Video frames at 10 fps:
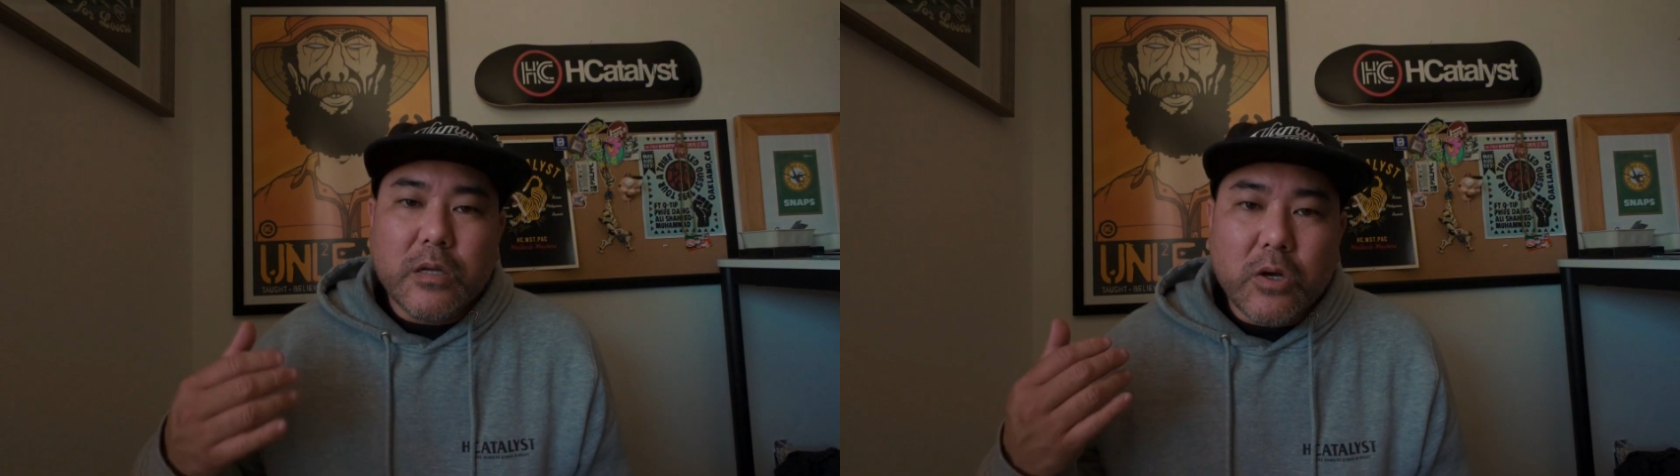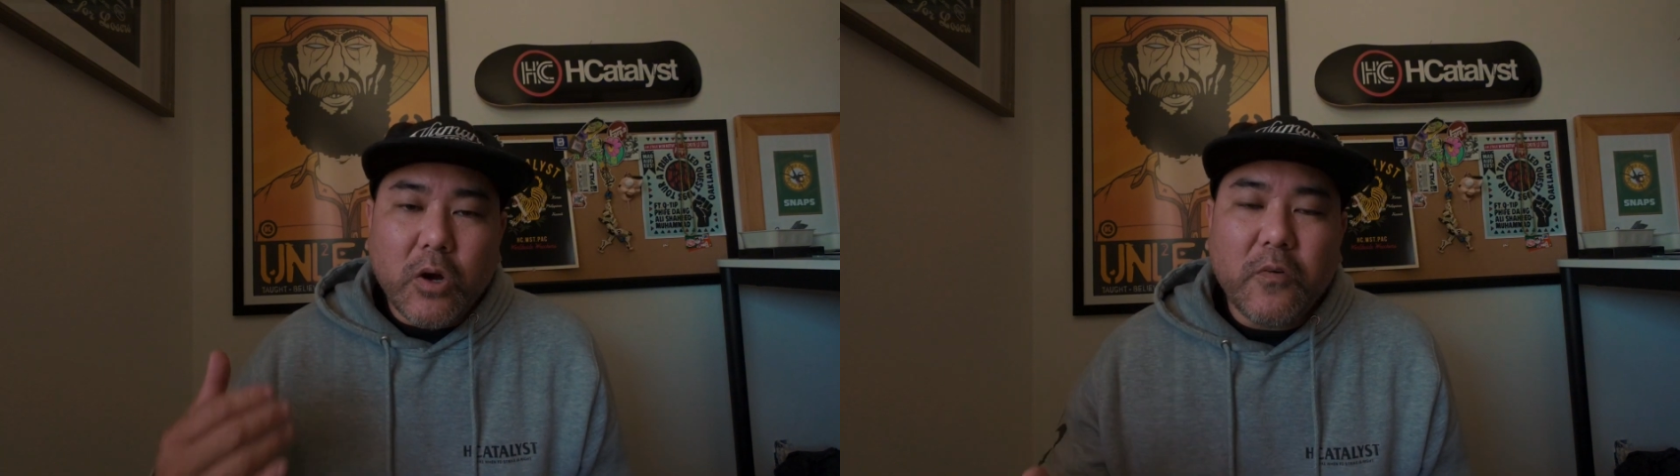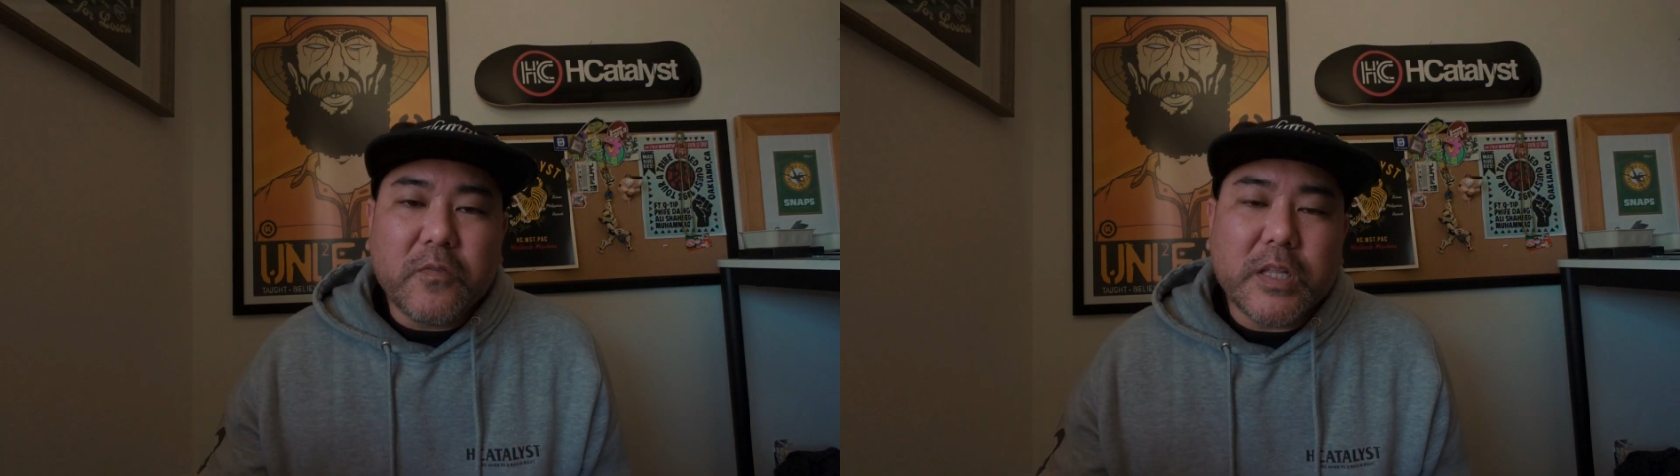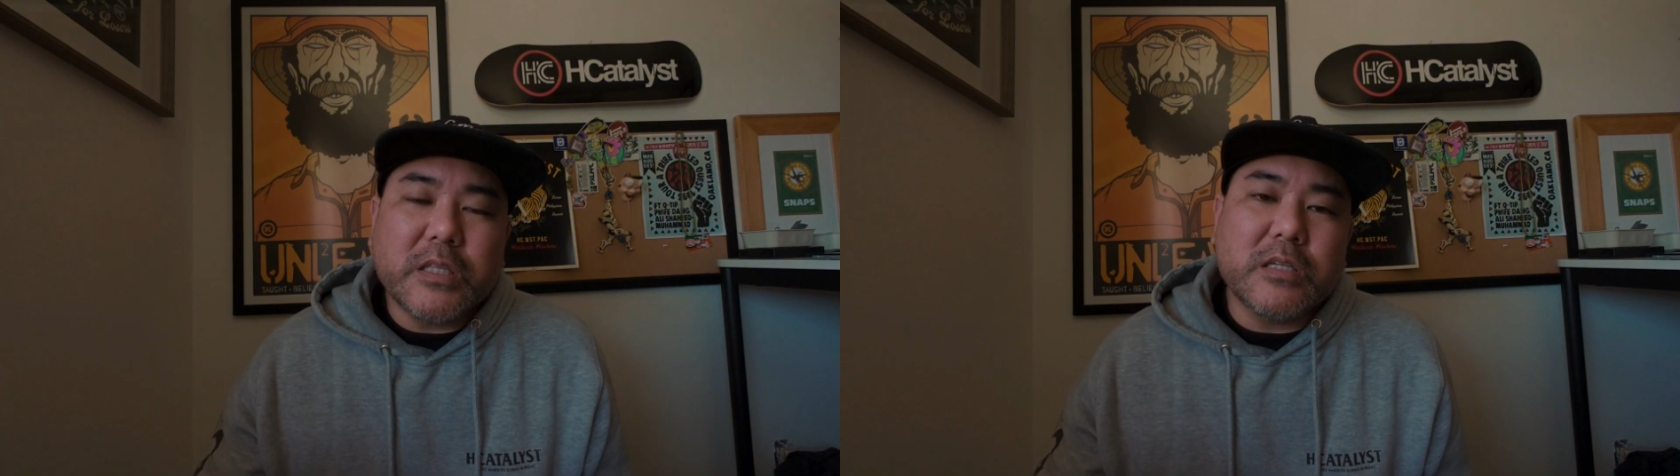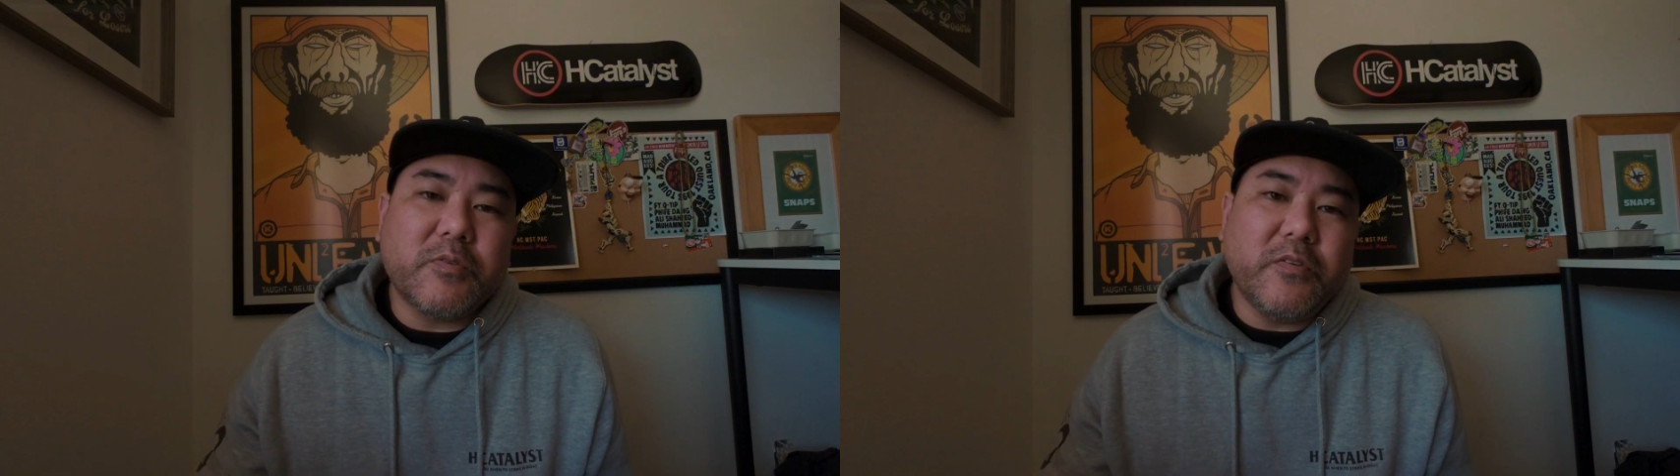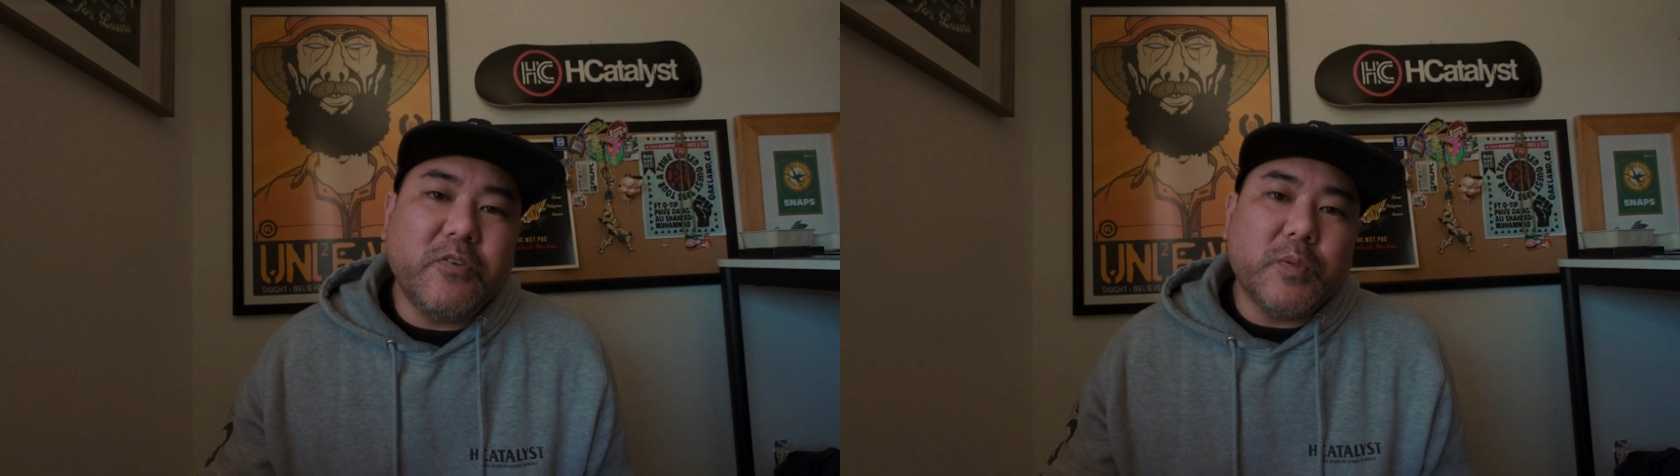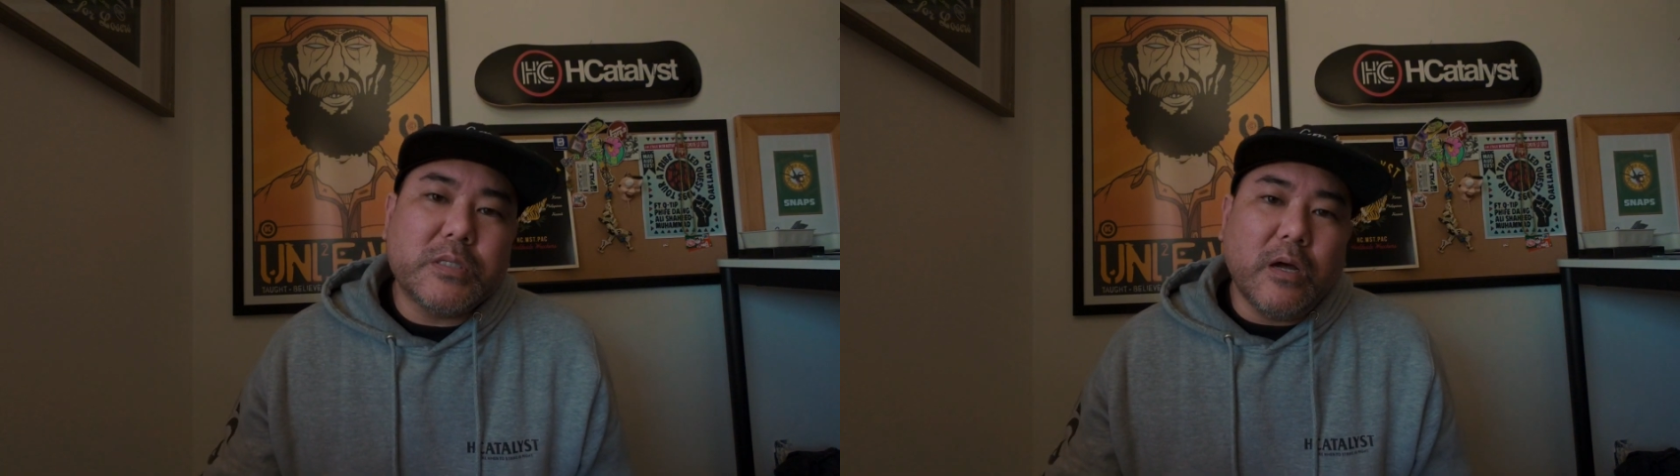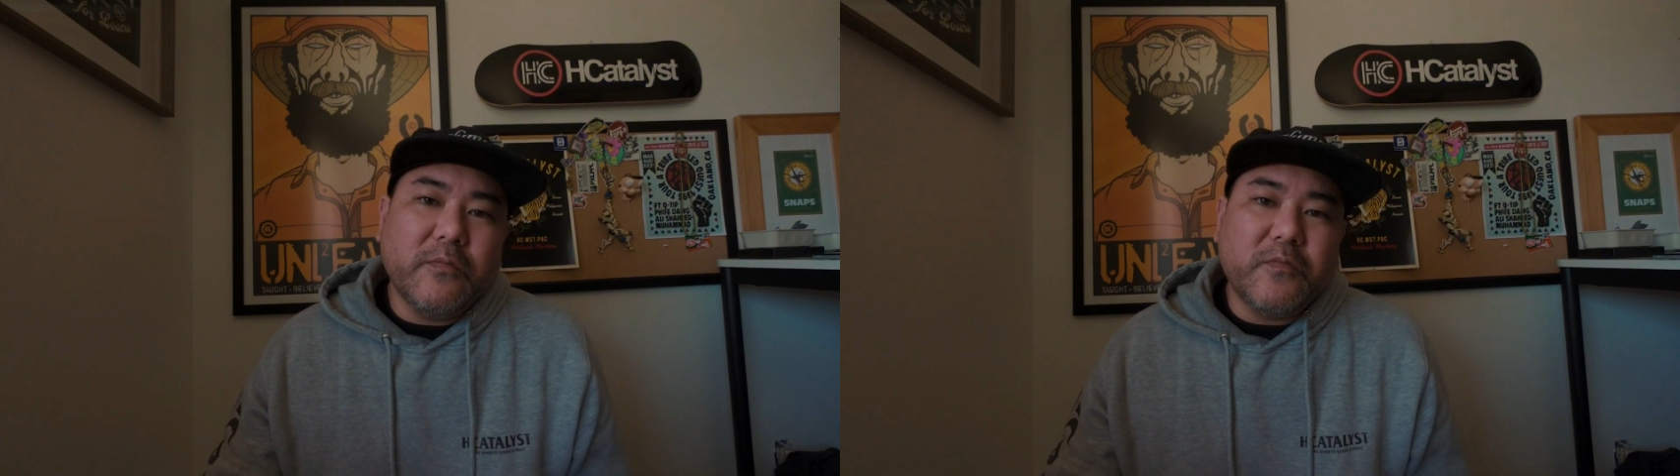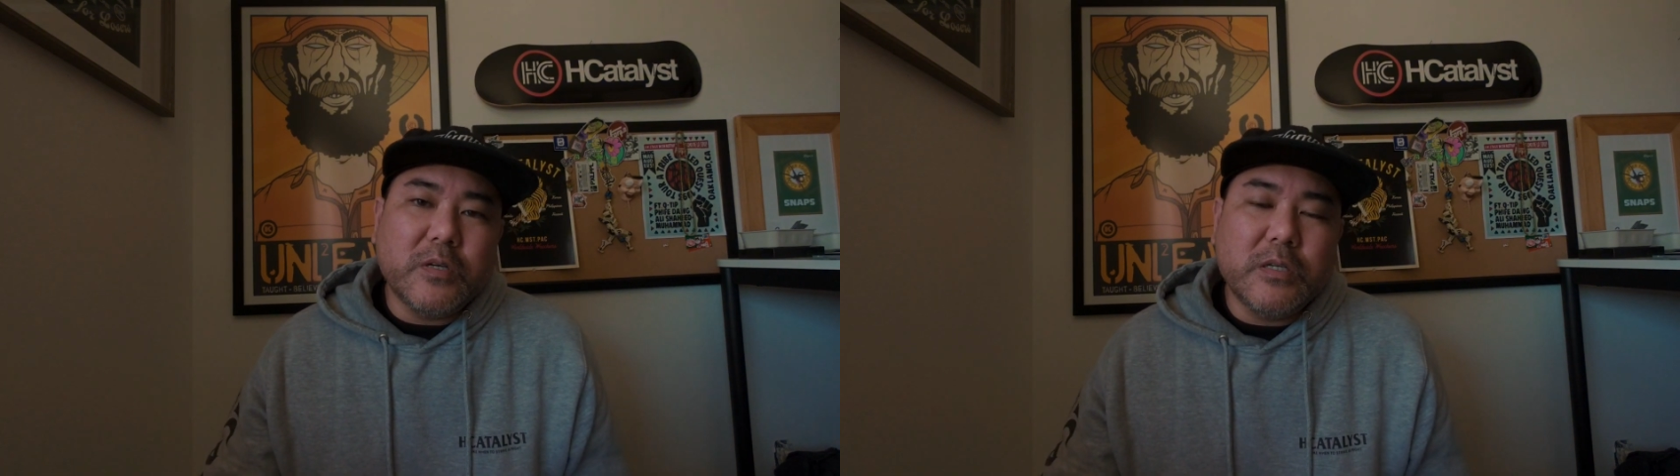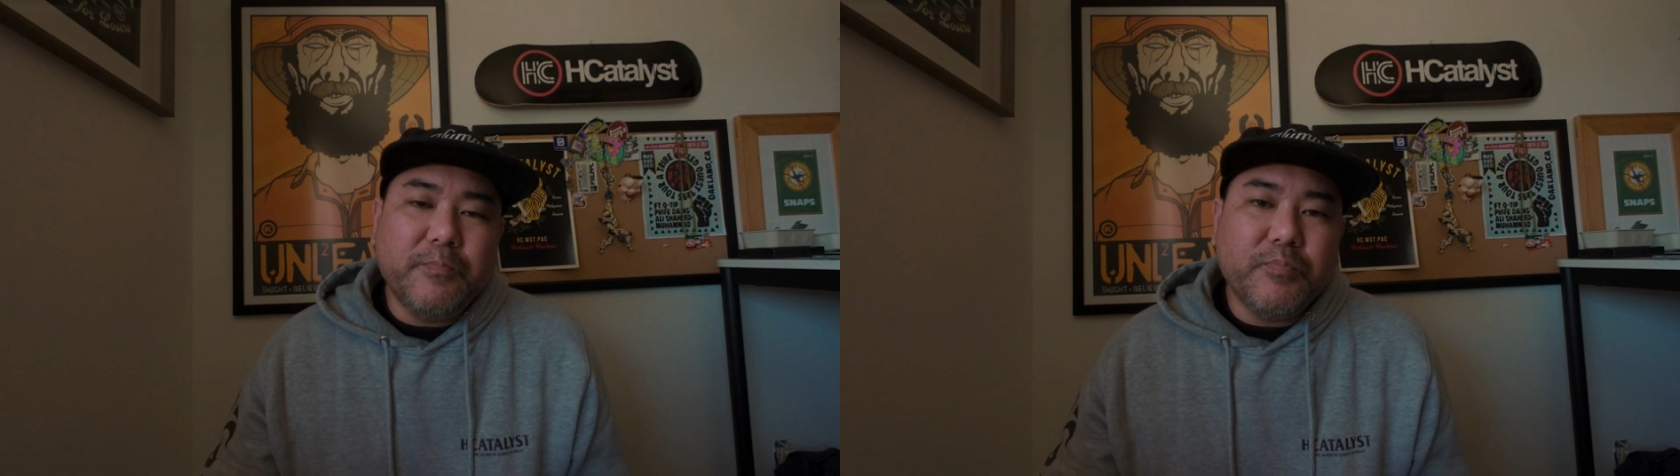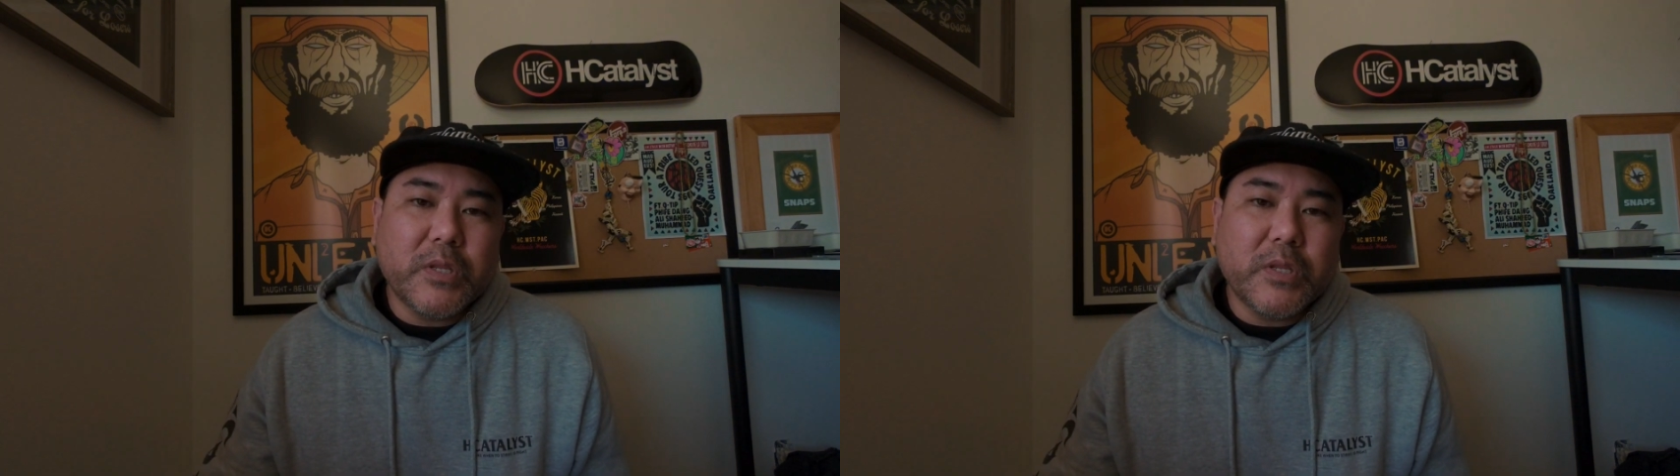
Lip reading: Hopefully this review was helpful.